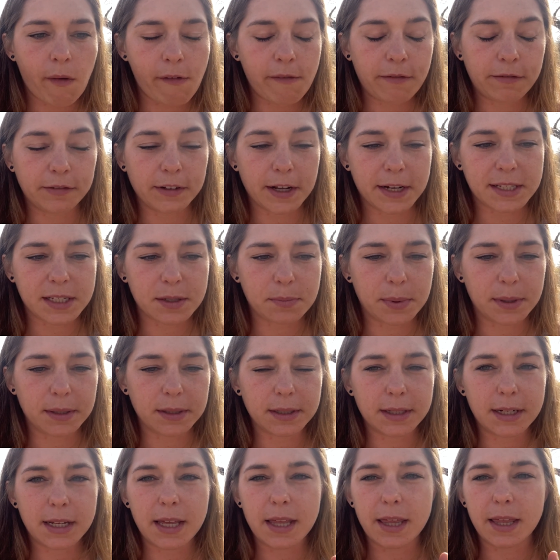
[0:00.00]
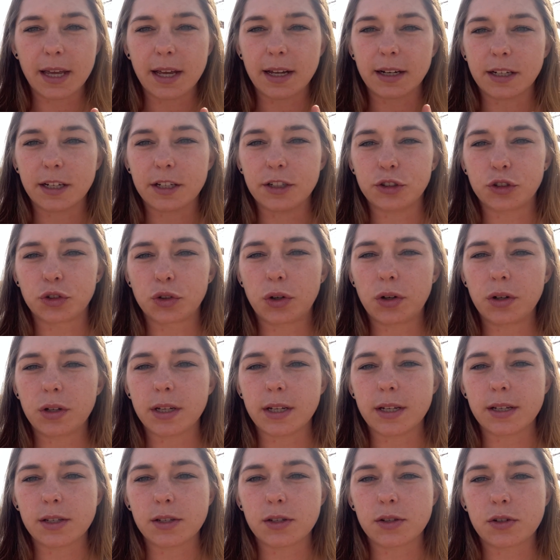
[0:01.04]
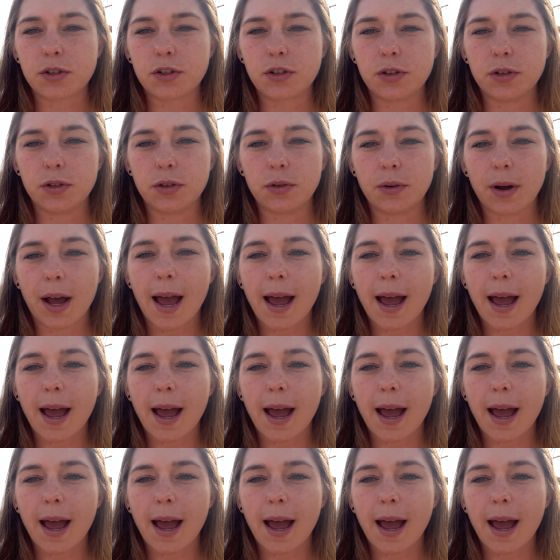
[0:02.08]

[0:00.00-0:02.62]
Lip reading: flexibility than control is to